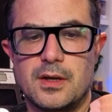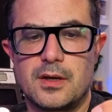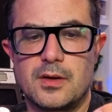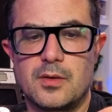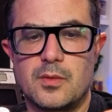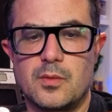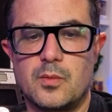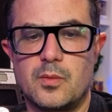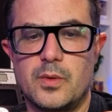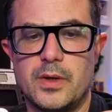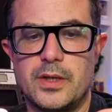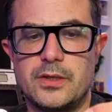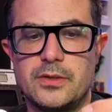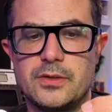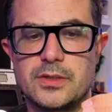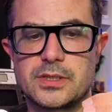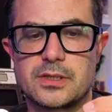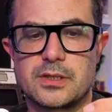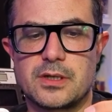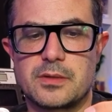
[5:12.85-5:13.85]
When you
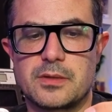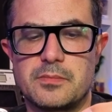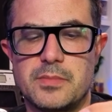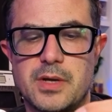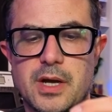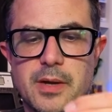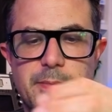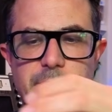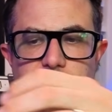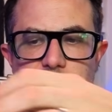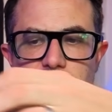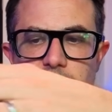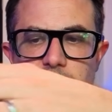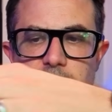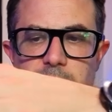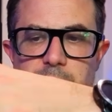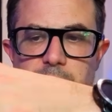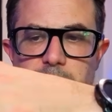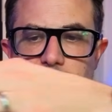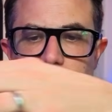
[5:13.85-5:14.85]
start
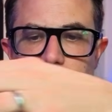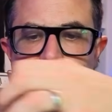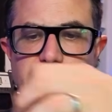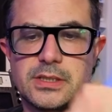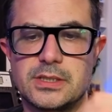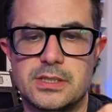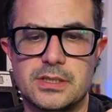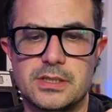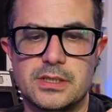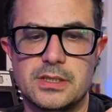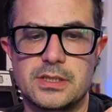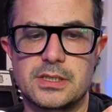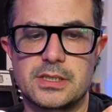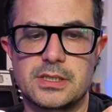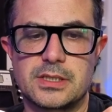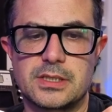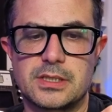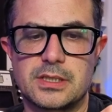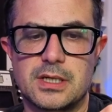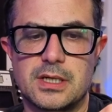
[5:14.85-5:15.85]
mapping plugins to
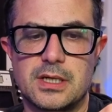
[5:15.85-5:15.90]
this,